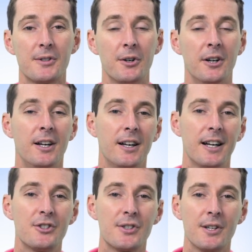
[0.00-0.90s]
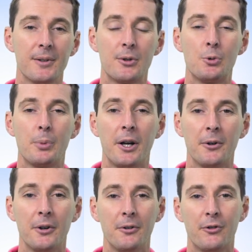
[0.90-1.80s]
So that's just something to
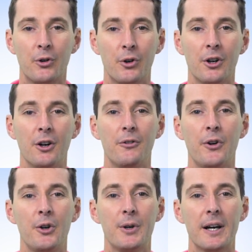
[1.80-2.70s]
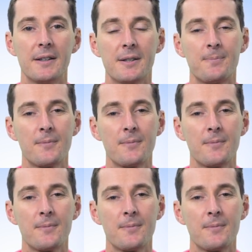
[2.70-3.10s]
ponder for uh, for you guys.